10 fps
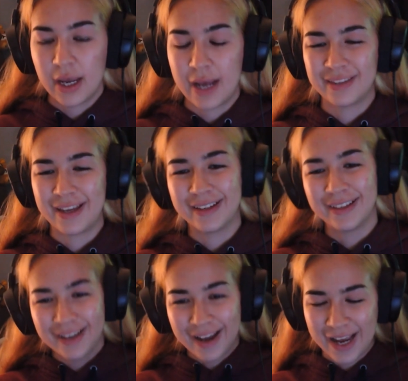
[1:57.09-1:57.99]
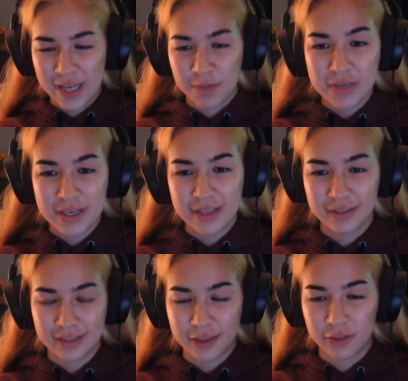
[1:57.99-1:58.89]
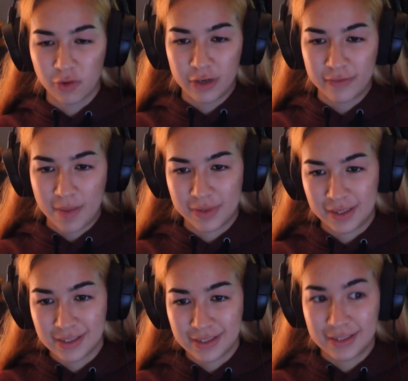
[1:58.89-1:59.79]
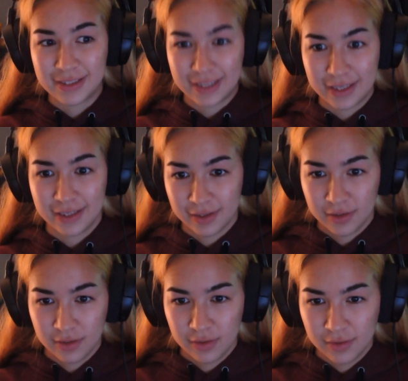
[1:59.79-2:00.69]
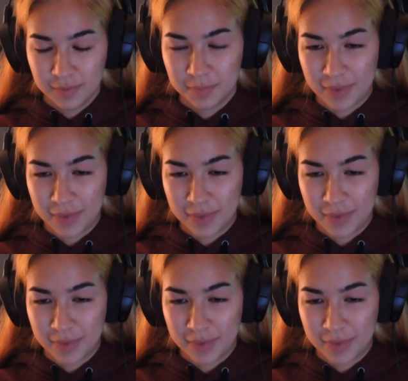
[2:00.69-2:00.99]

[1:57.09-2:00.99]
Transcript: And then I immediately get Thorn of Amethyst did yeah.